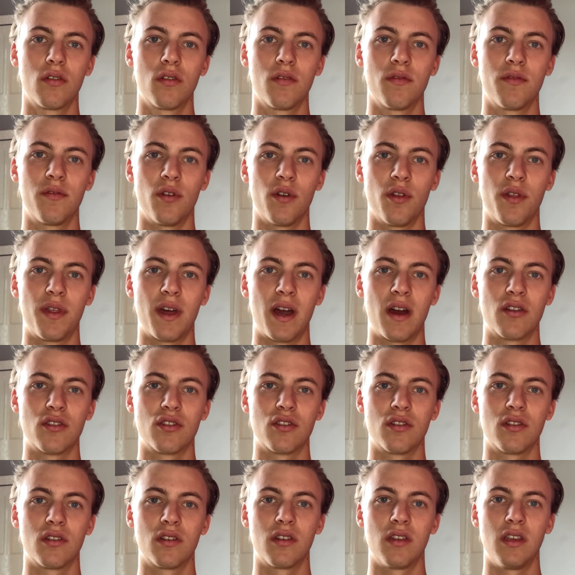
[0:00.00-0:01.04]

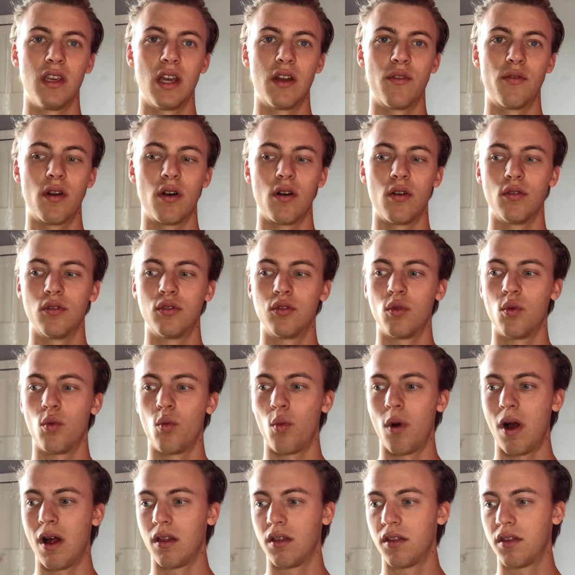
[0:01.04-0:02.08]
4,000-year-old
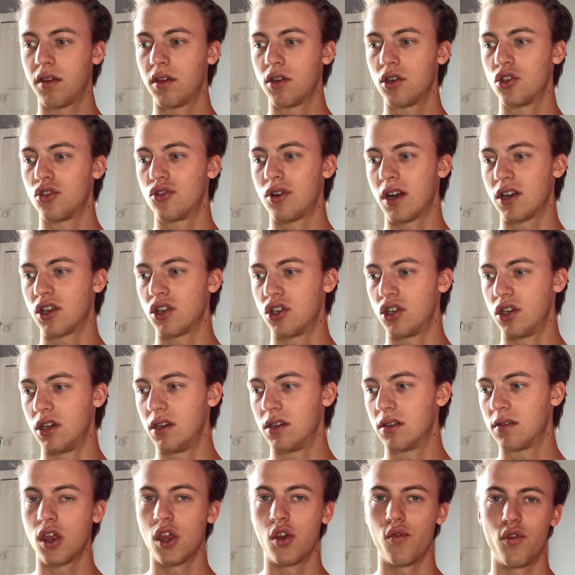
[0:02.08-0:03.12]
wealth
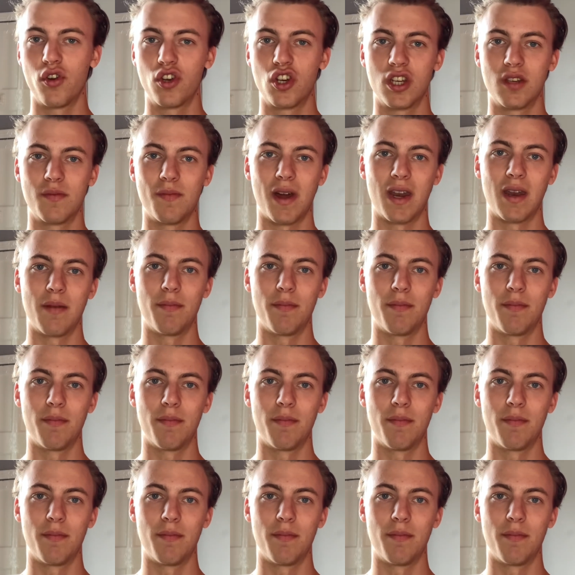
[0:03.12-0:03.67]
strategies, the richest man in